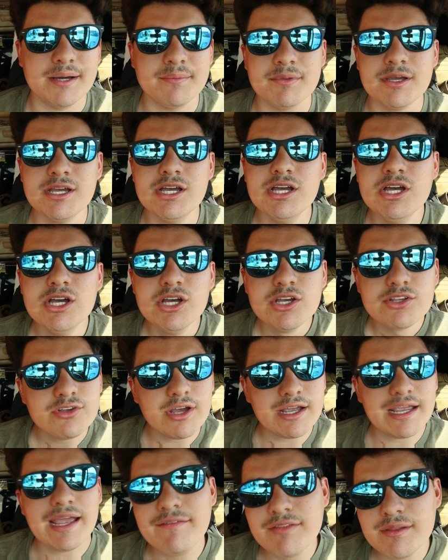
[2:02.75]
up.
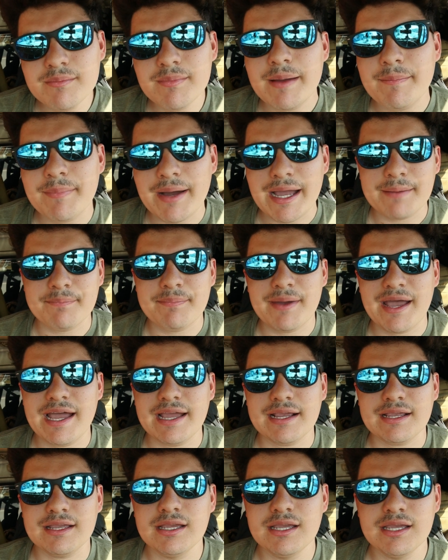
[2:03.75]
So I gave them my bike
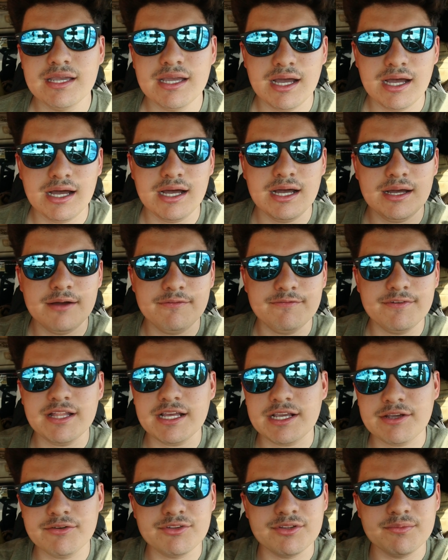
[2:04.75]
back. Uh, I uh, feel
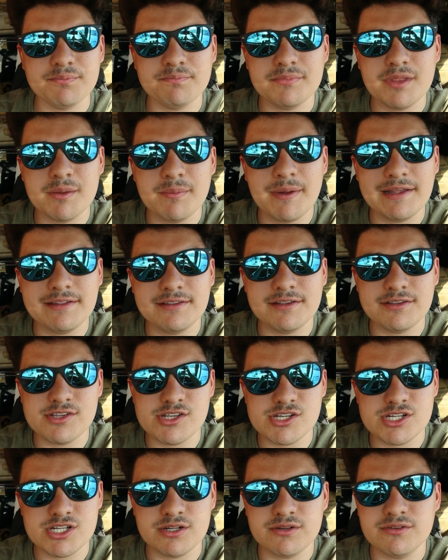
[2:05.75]
like it was the best
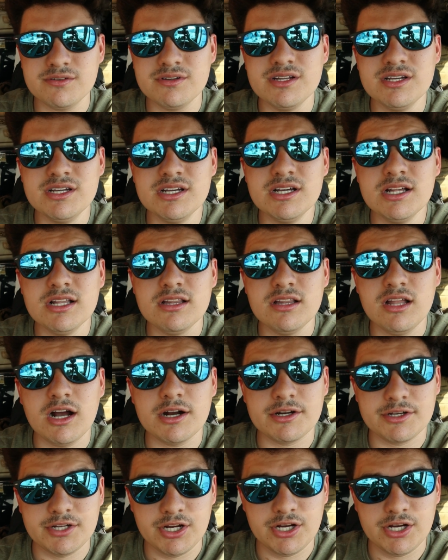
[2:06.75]
decision long